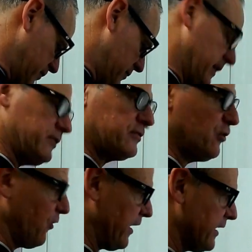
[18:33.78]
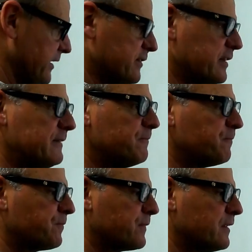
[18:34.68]
you me, it's not that easy.
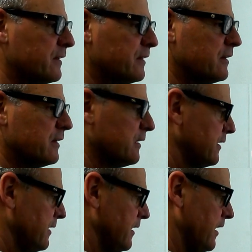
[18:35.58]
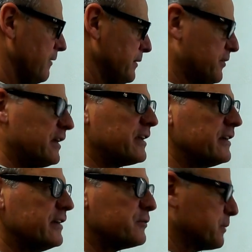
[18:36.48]
You think
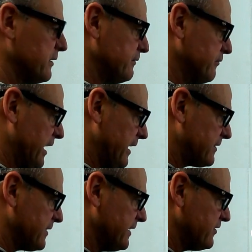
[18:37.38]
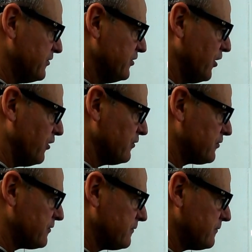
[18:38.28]
it is, but in reality it's not.